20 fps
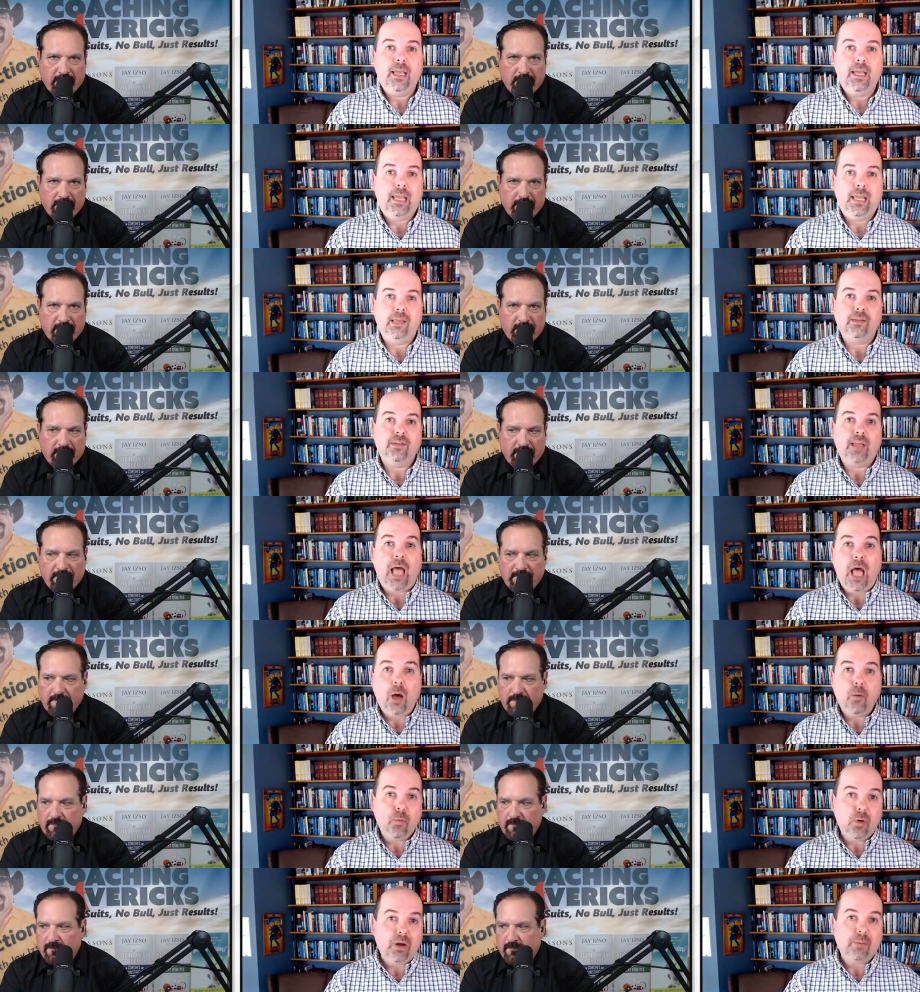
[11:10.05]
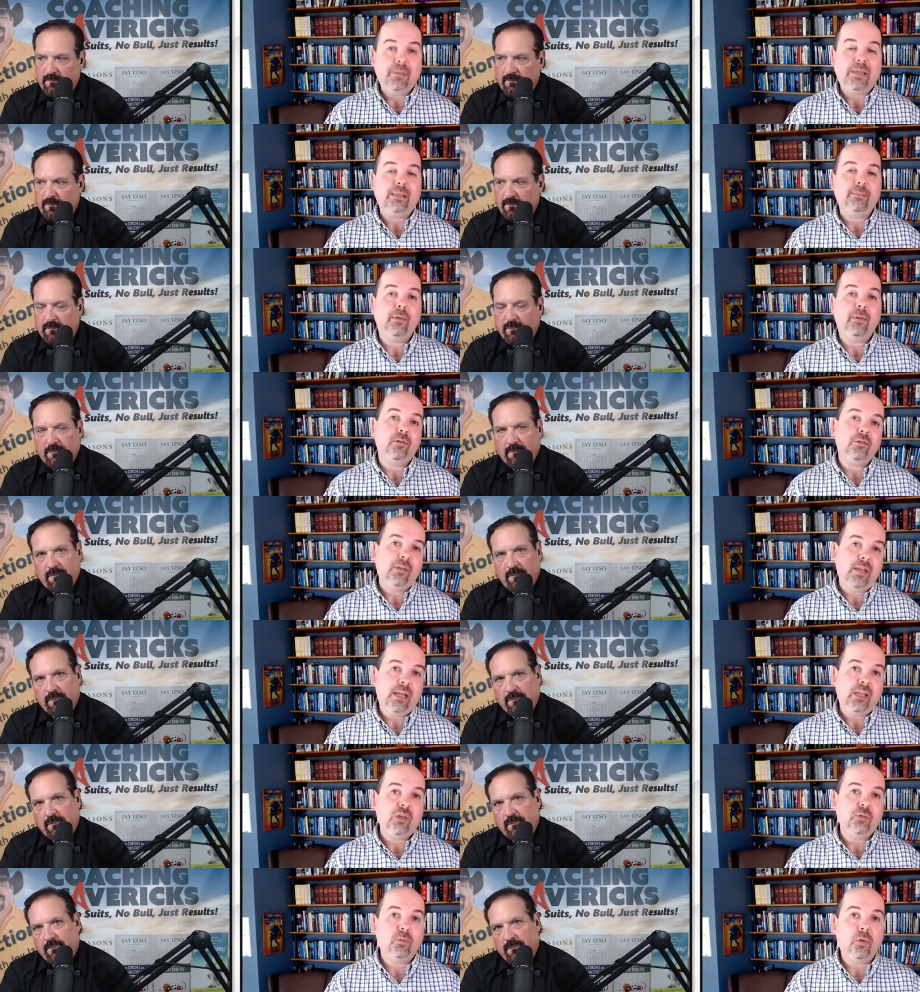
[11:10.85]
Speaker 1: is I want to be the most
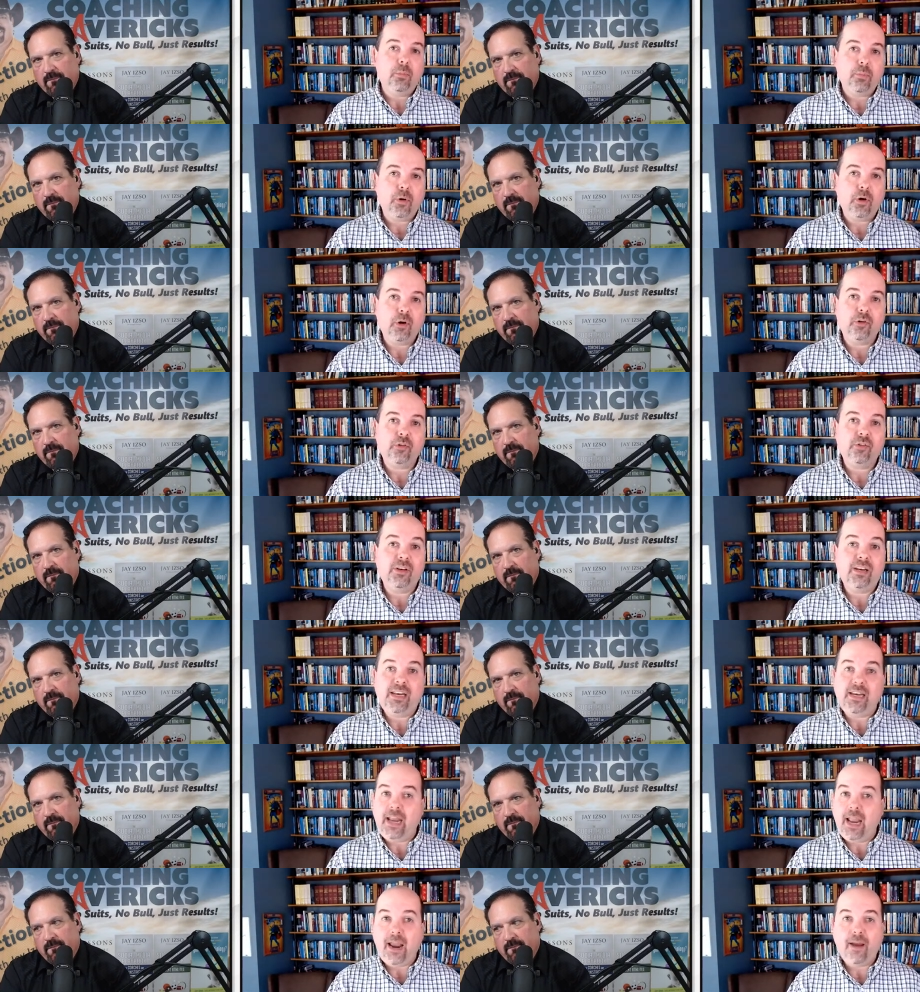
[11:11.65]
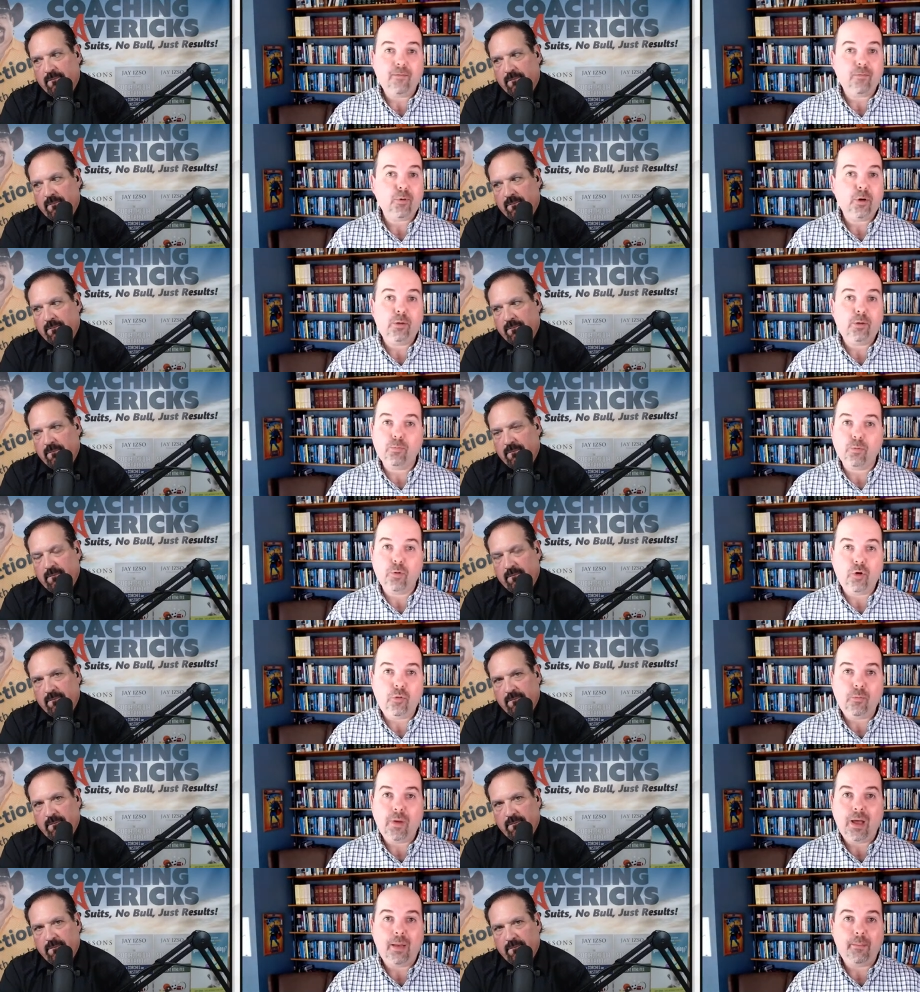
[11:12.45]
teachable person in every
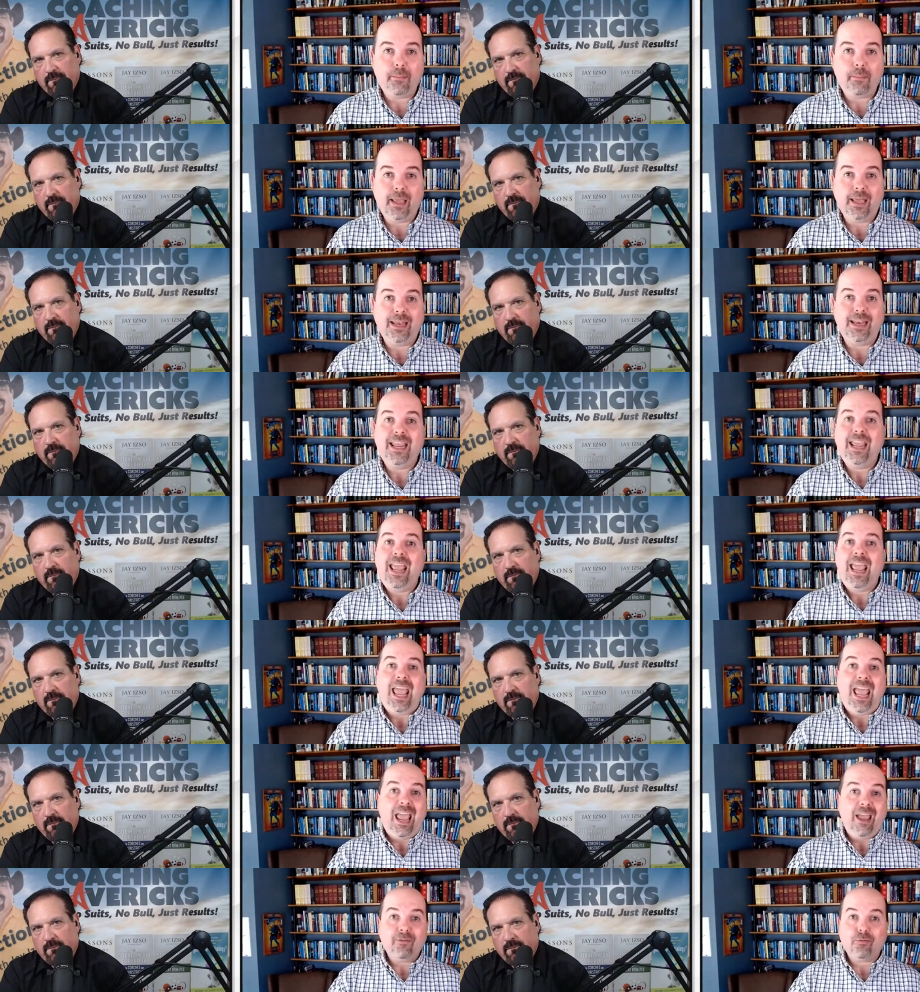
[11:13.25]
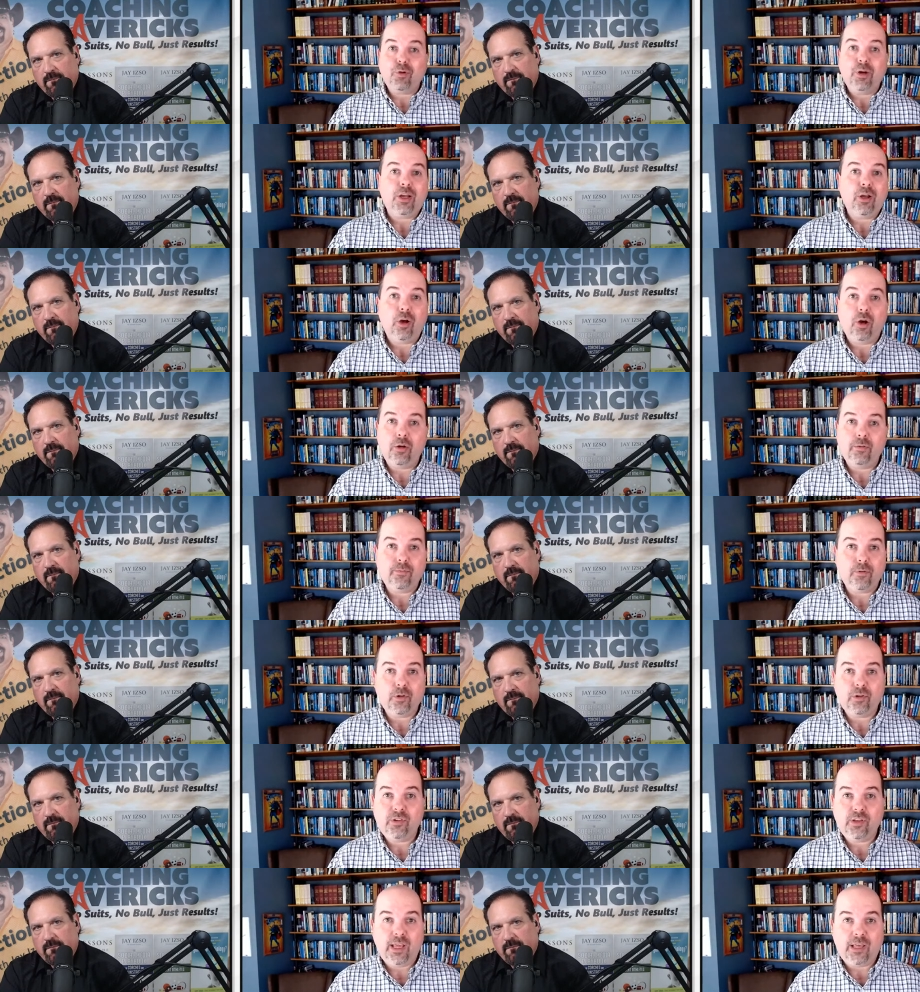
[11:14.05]
room I'm in every
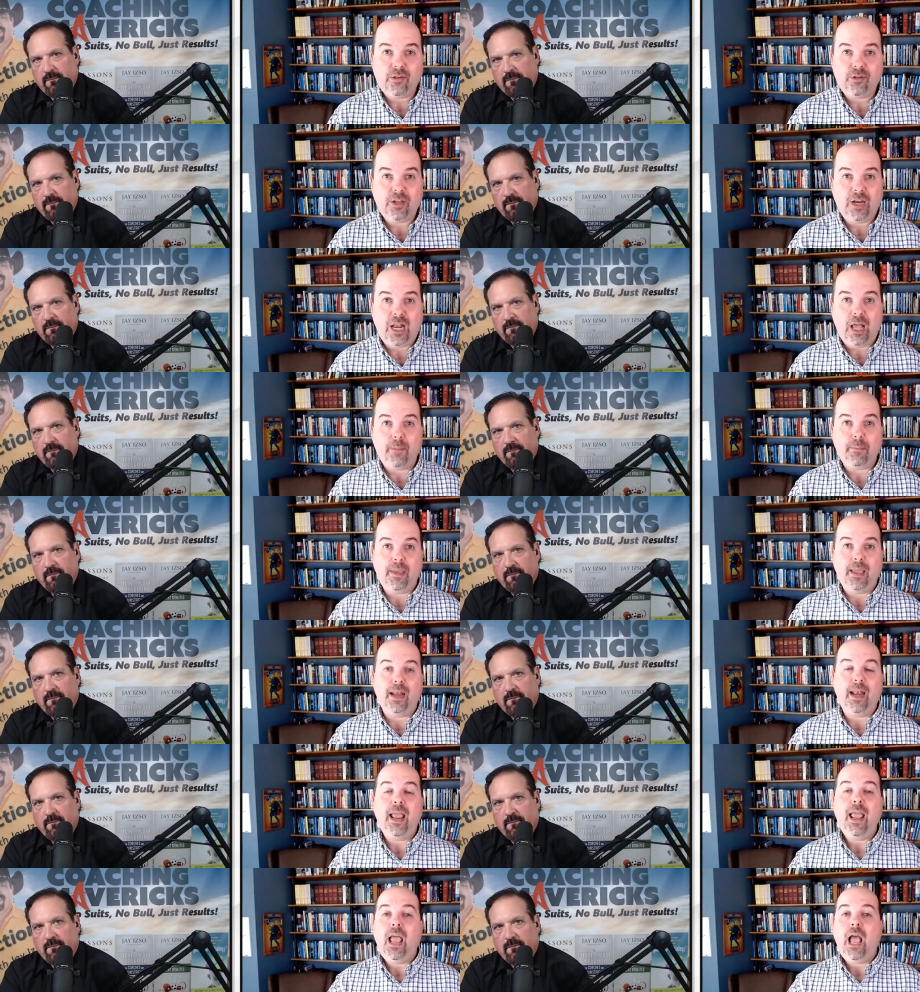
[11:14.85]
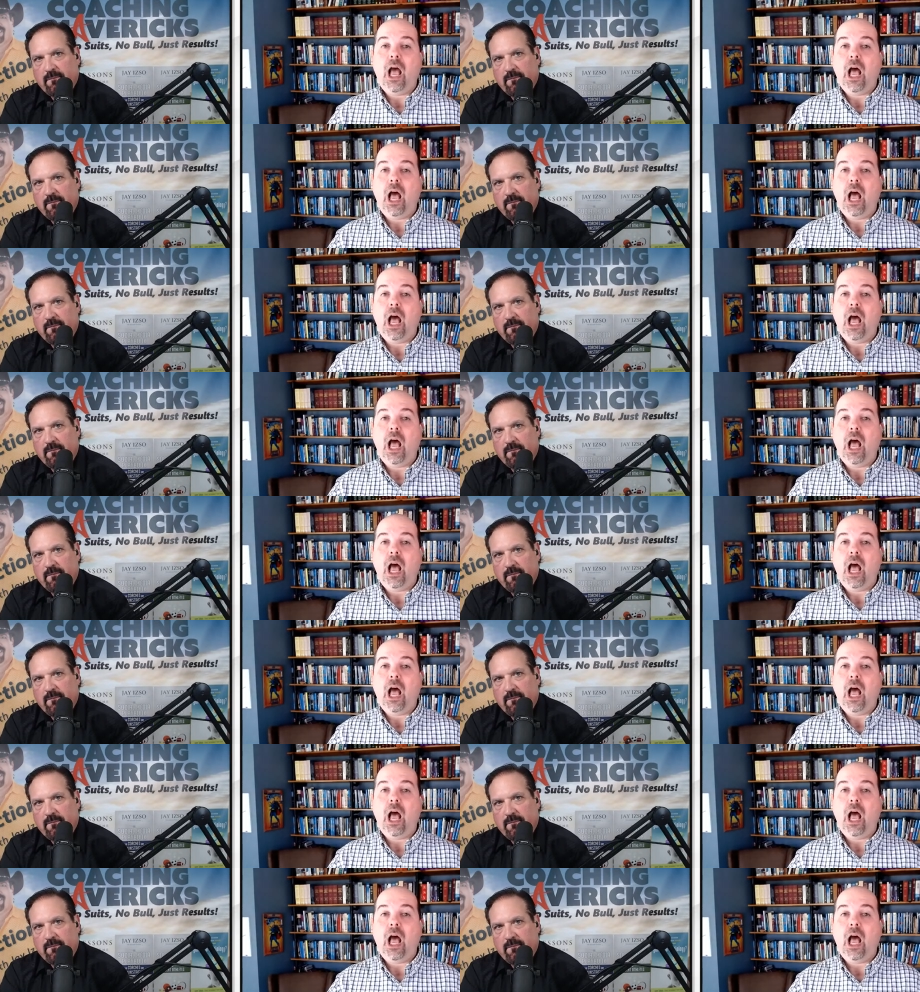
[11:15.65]
conversation I'm in.